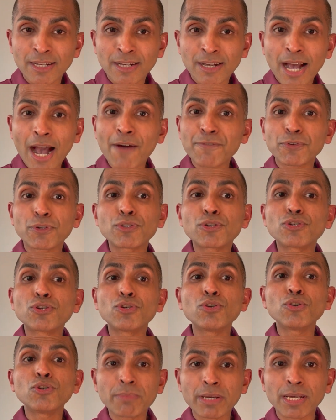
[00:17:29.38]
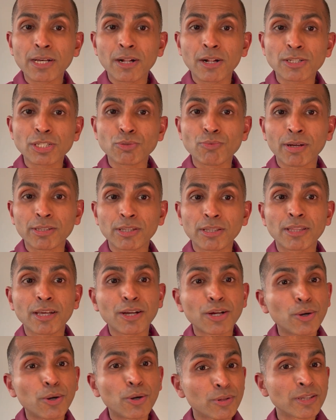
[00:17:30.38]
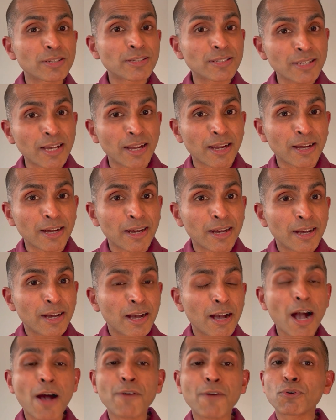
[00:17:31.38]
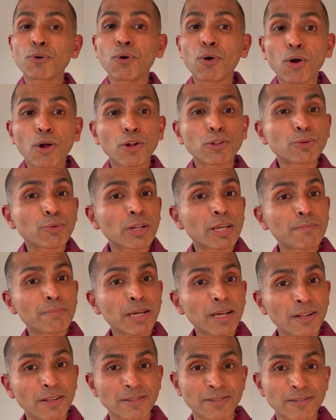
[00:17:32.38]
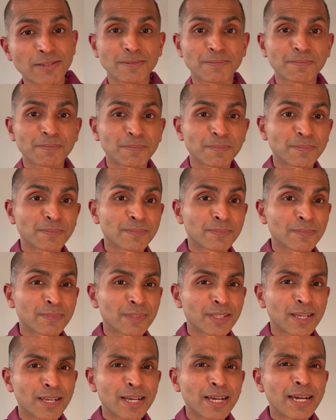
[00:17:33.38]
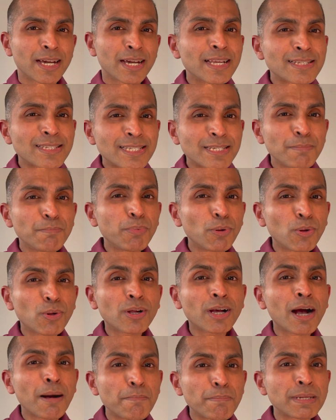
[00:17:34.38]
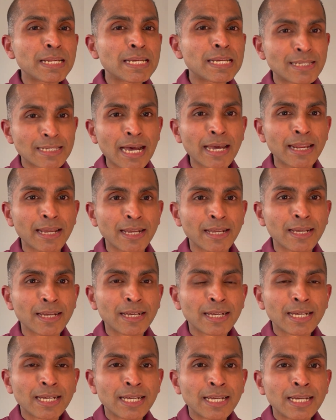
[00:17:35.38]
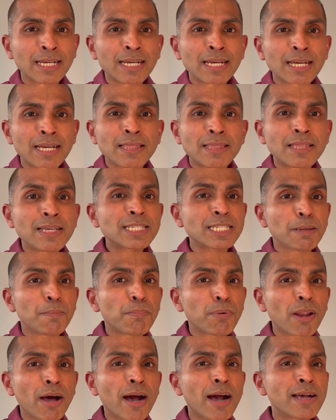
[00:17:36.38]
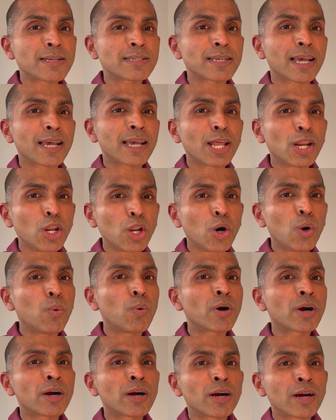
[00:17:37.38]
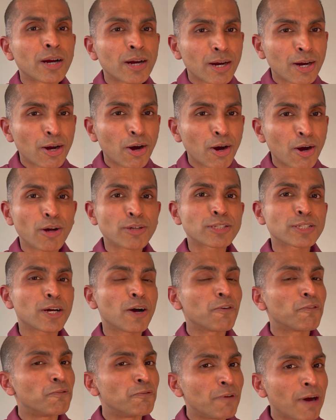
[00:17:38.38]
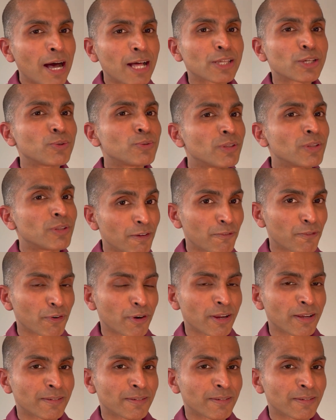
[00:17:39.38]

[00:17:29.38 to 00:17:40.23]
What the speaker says: after 2 meals rather than go to the sink after all 3 meals. In a simple company setting, this implies a lower cost of value delivery.